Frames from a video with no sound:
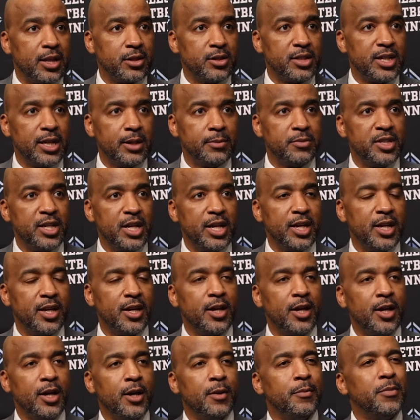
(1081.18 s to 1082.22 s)
other teams did.
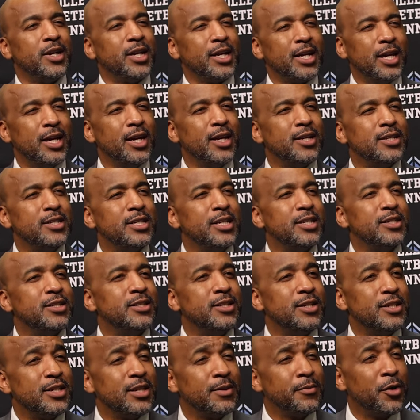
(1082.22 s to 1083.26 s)
But again, since
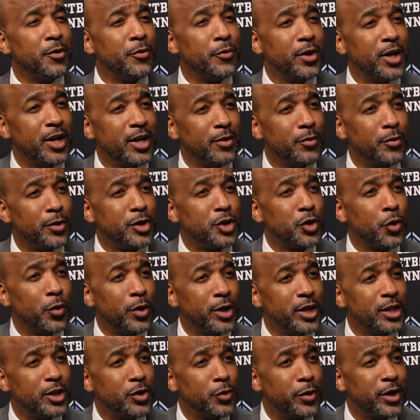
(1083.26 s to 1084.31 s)
December what? We're
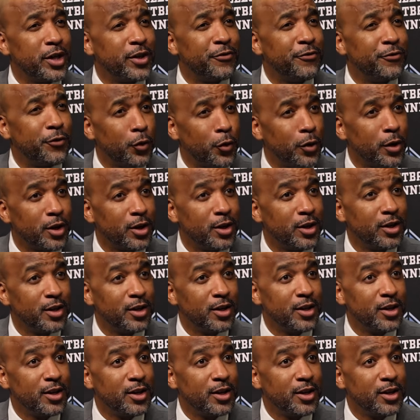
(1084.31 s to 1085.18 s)
23-4?